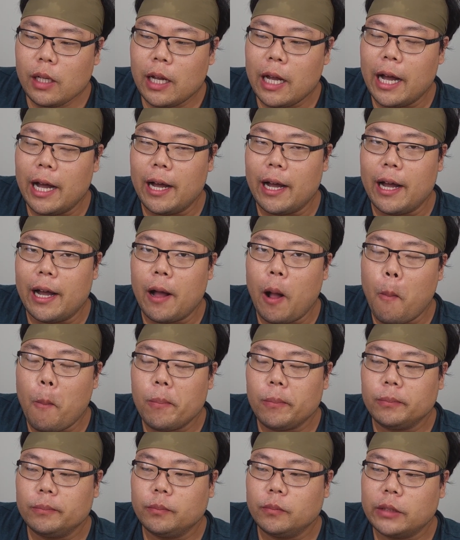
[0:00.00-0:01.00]
I
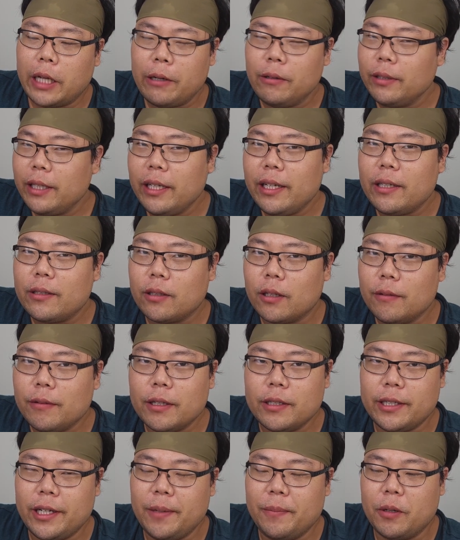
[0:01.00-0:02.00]
don't think they serve
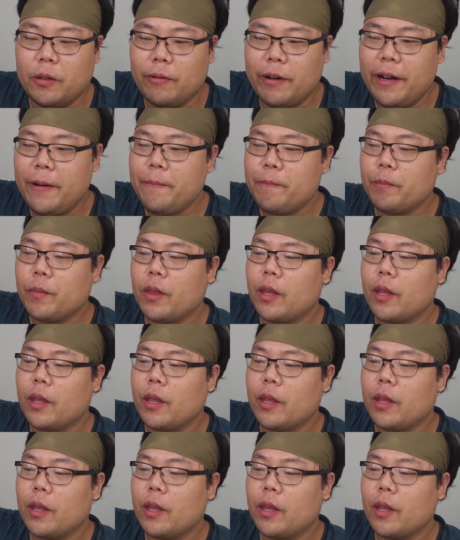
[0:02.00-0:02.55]
this anymore, right?